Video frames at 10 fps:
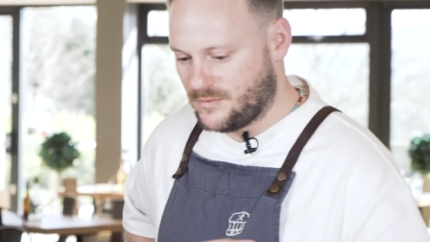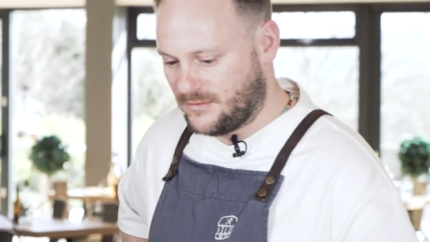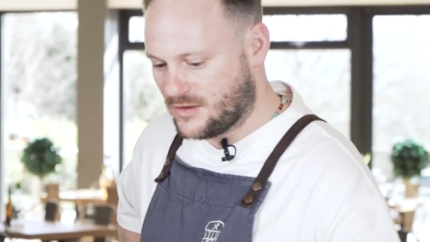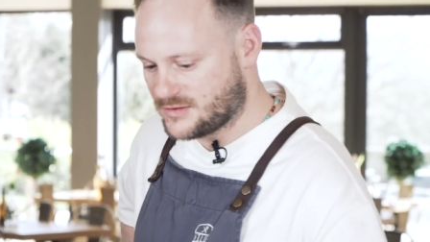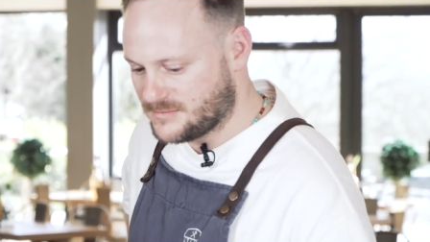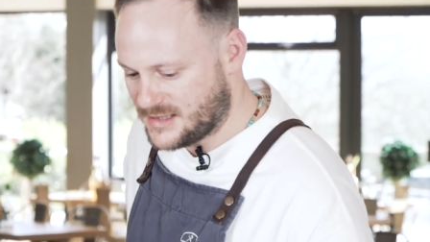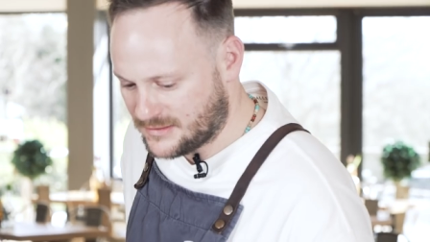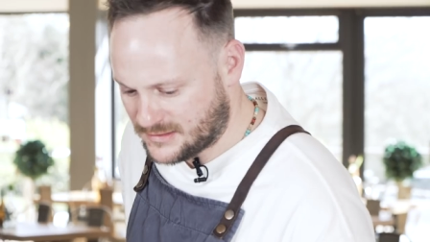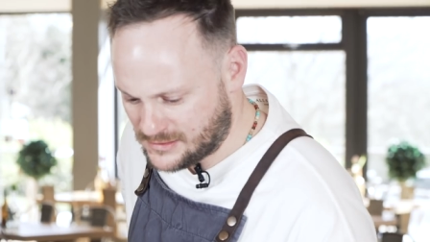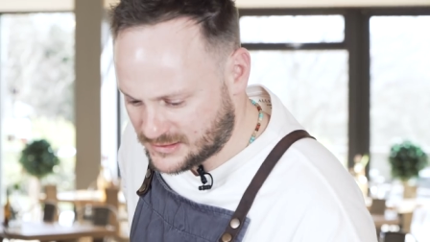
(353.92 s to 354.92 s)
We've got some
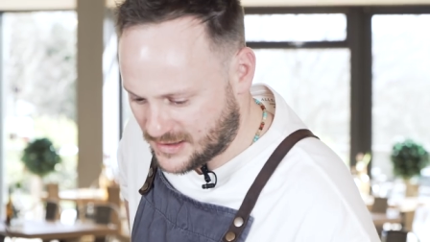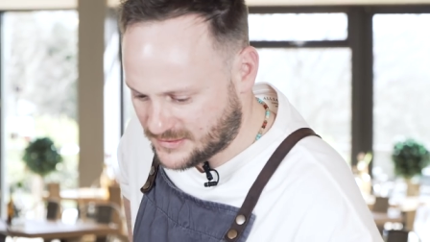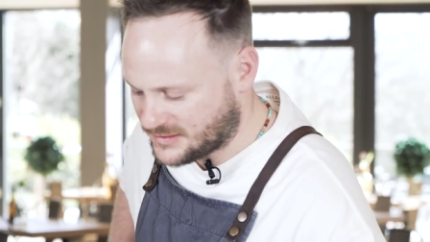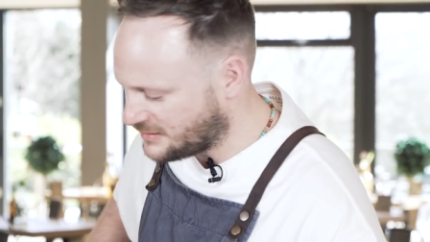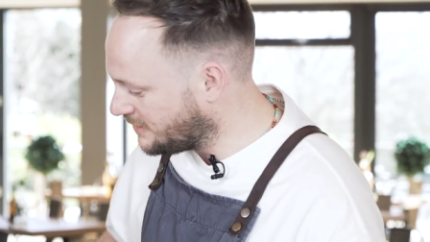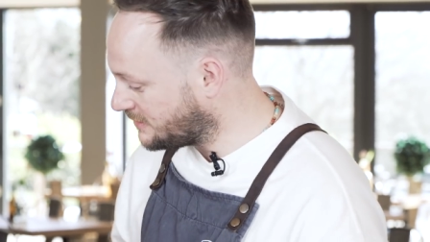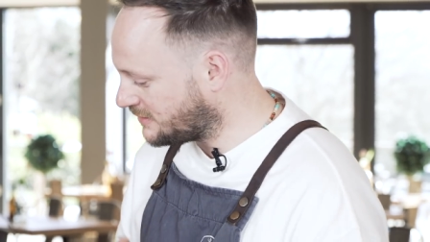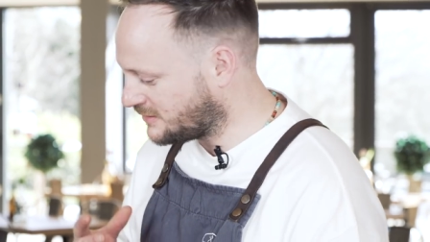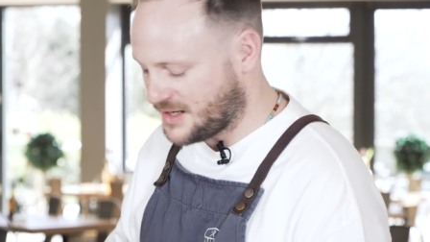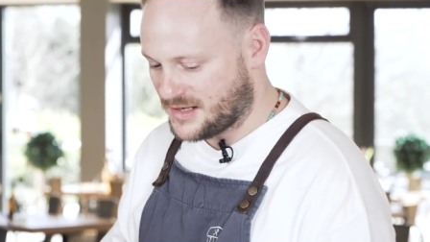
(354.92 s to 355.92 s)
telltale signs that this
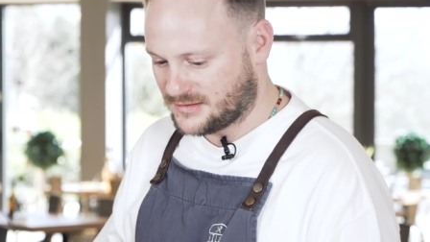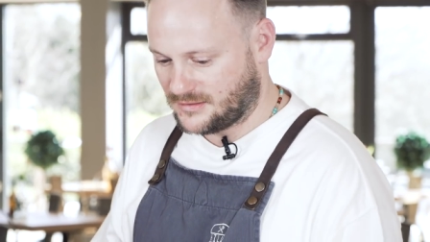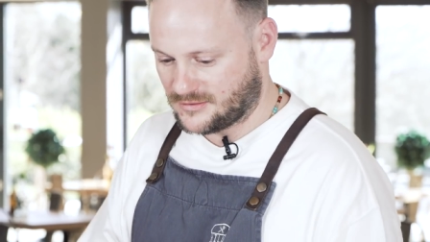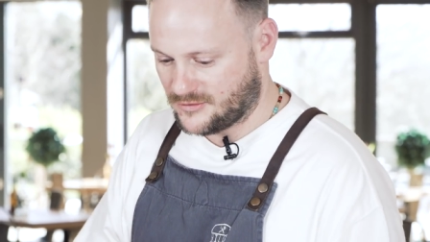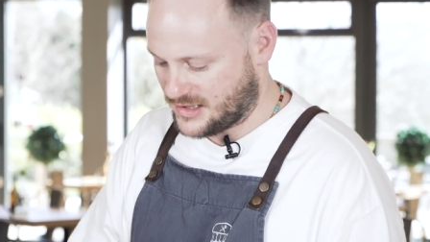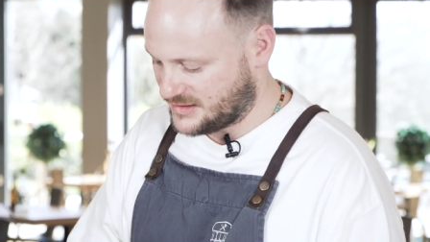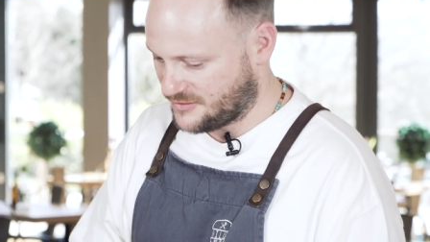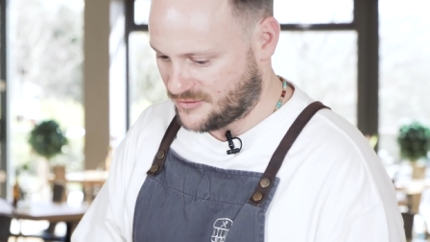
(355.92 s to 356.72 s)
is starting to create a